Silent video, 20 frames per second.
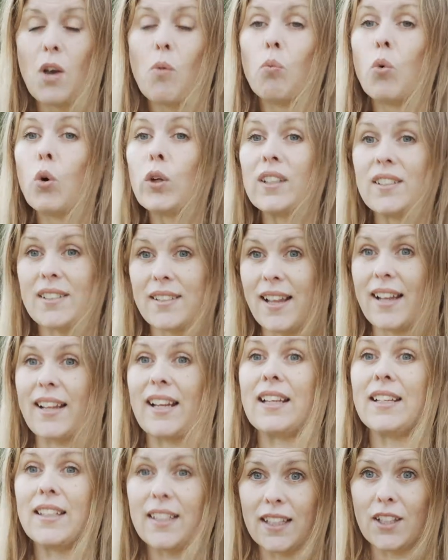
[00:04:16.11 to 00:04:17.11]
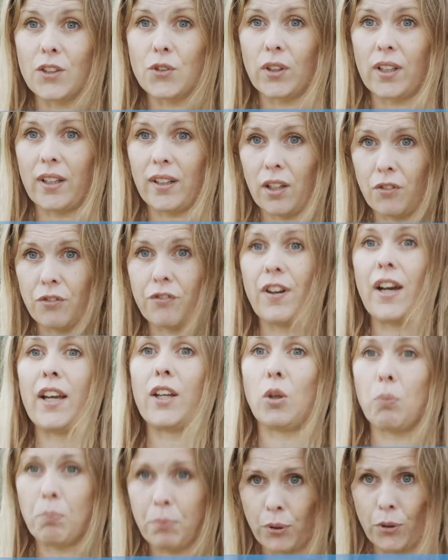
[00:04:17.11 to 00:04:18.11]
What is it that they need to get that
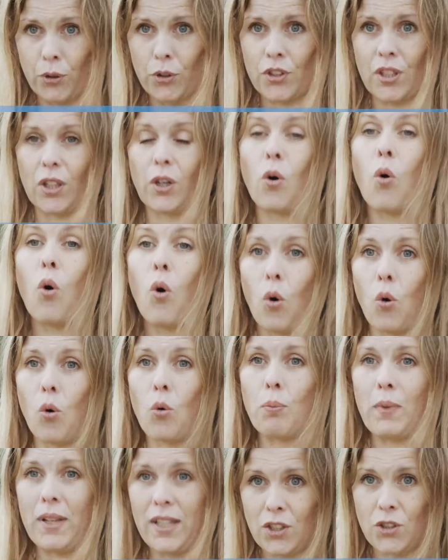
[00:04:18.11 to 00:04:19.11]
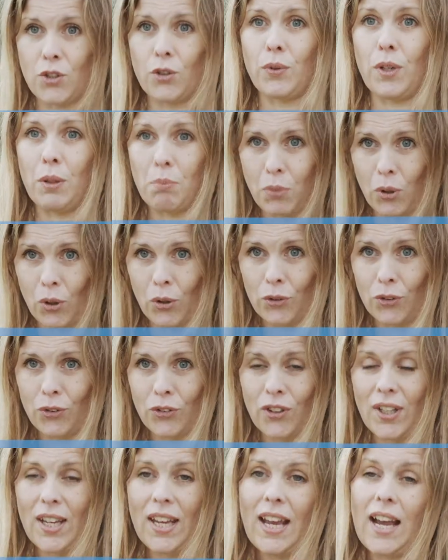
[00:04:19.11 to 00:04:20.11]
final push and go home and issue green
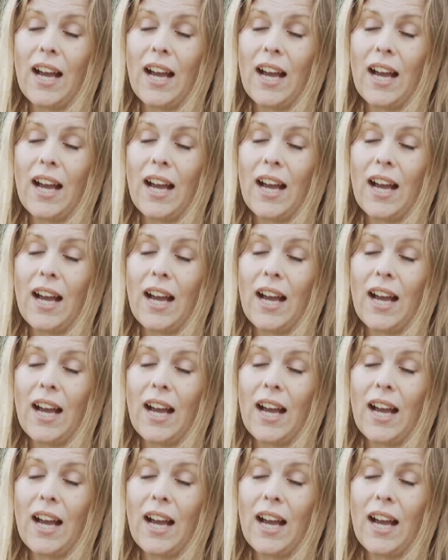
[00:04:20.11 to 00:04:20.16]
bonds?